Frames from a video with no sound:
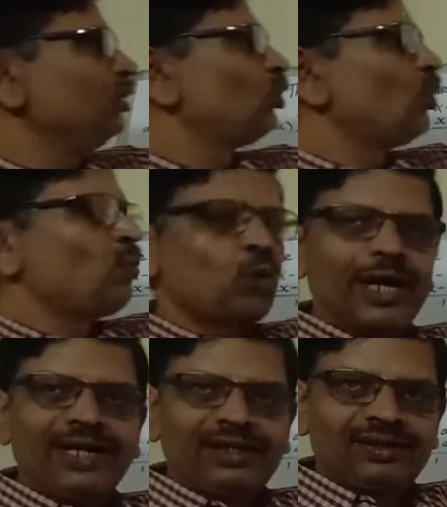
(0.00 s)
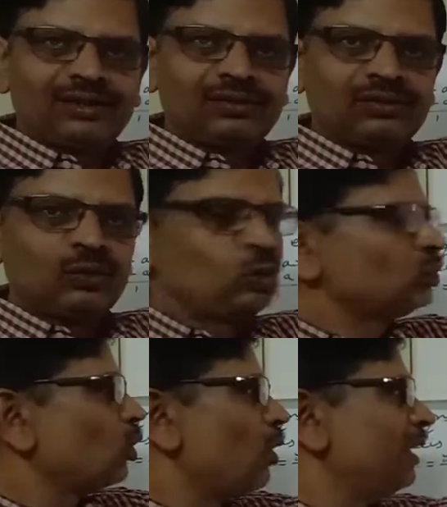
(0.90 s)
through point whose
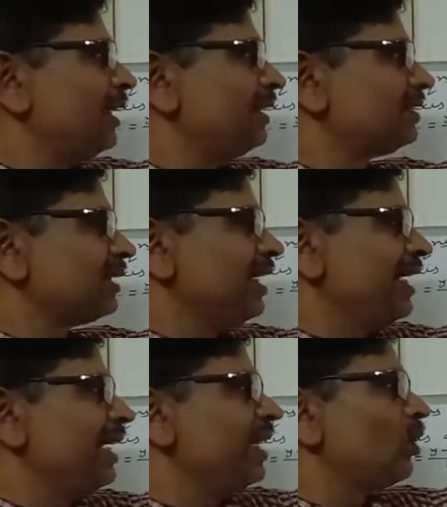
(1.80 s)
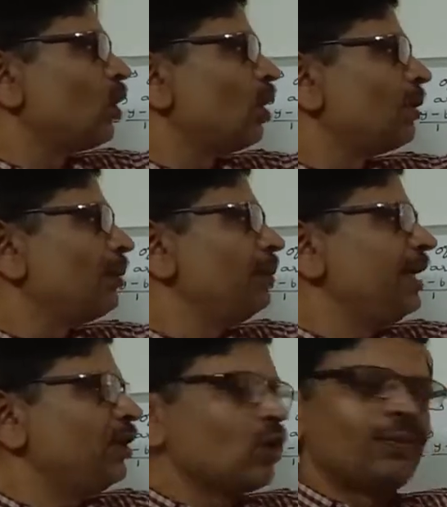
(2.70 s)
coordinates a,
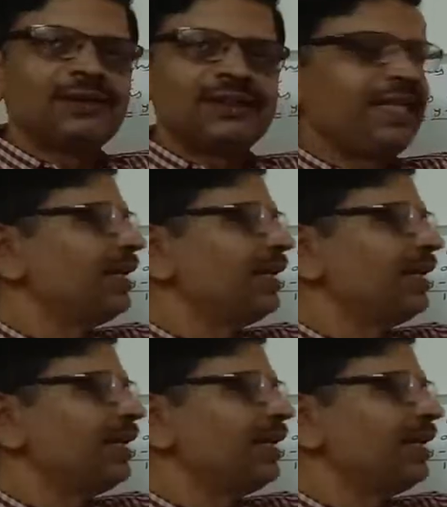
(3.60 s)
b, c